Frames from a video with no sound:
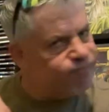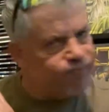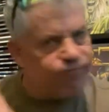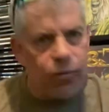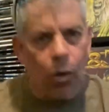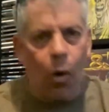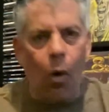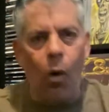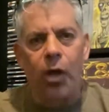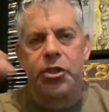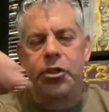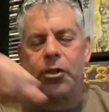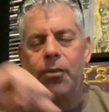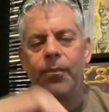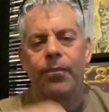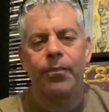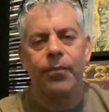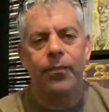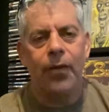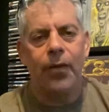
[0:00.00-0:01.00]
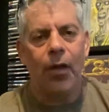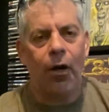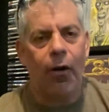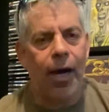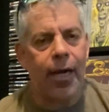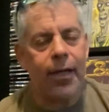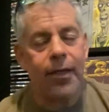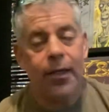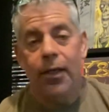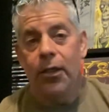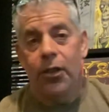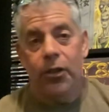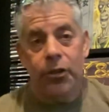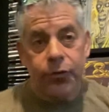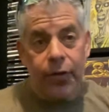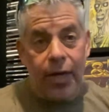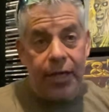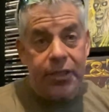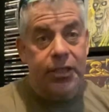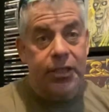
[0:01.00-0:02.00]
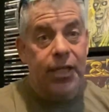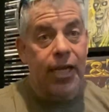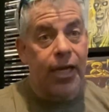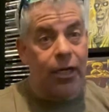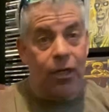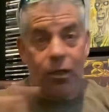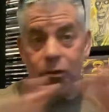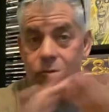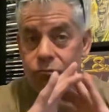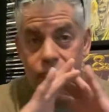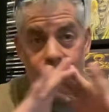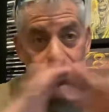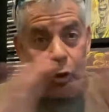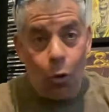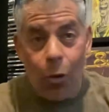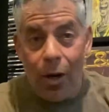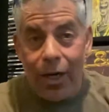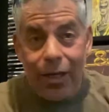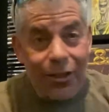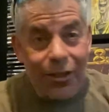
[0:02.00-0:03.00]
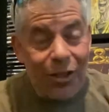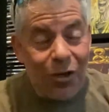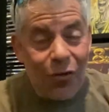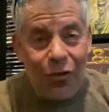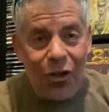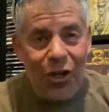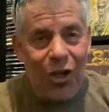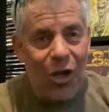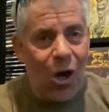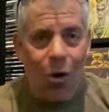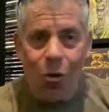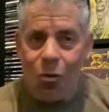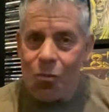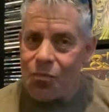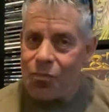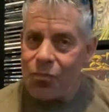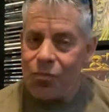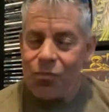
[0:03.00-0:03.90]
Awesome, all right? So that's it. Quick little video.